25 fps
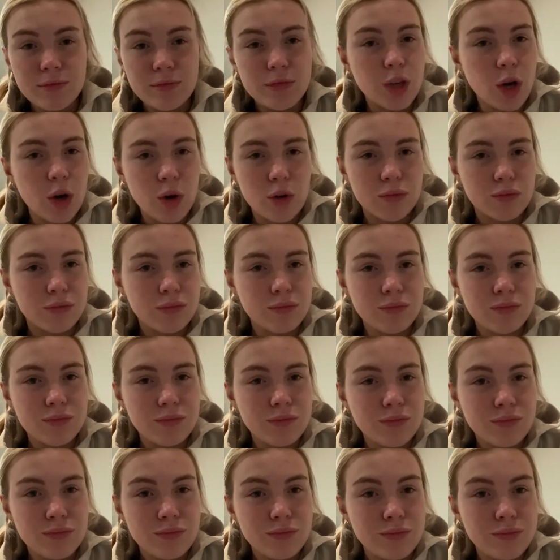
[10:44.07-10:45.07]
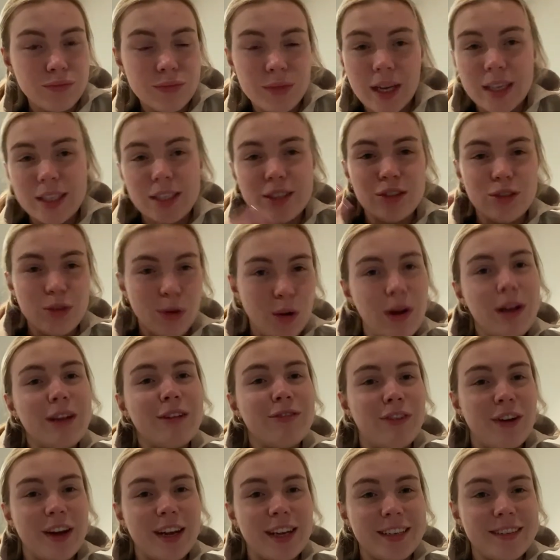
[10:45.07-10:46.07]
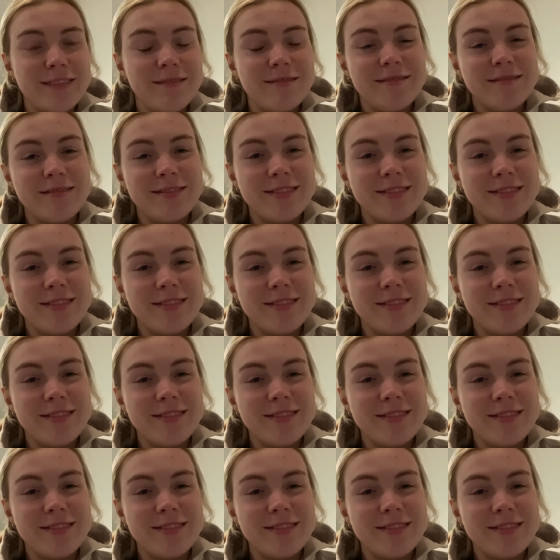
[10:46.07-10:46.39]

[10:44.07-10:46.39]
go. It's totally fine.